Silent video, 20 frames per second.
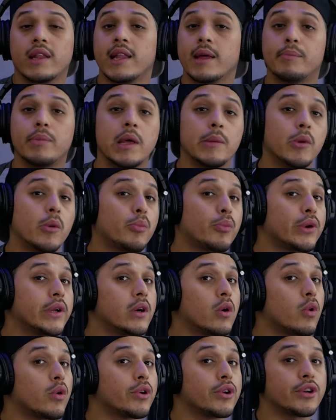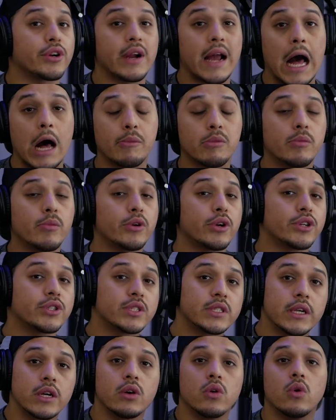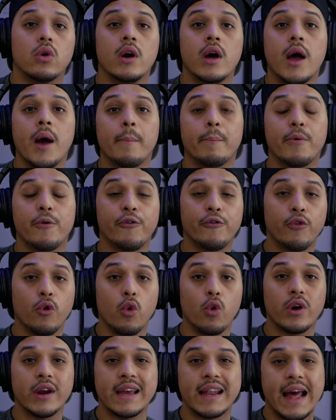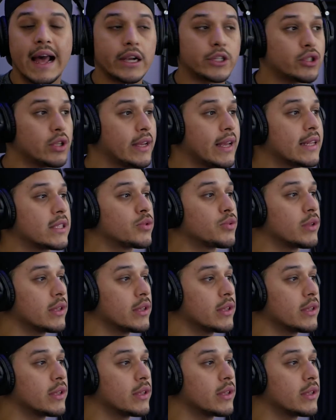to let people pre-order your album or your single before it actually gets